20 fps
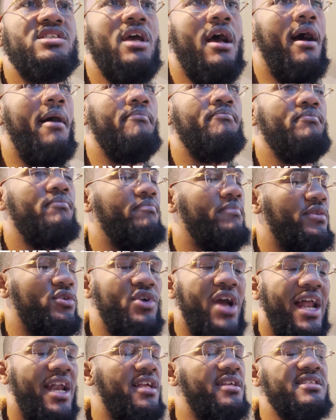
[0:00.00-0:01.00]
Mm-hmm you
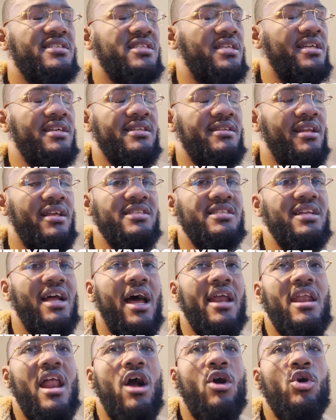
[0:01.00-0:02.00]
gotta. It's, it's,
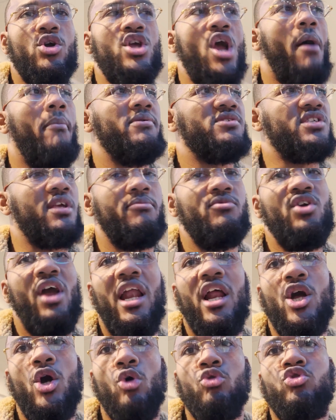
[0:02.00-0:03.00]
not a knock on y'all, but something you
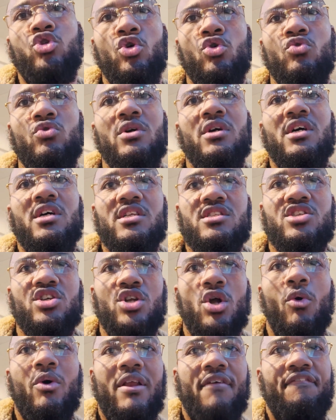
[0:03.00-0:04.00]
gotta go through to
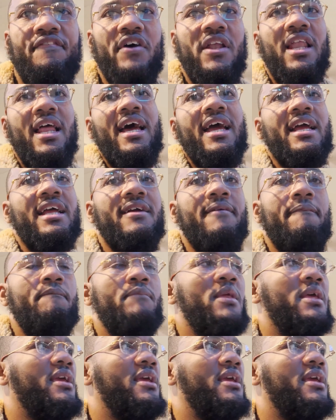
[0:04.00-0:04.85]
know what it feel like. Mm-hmm.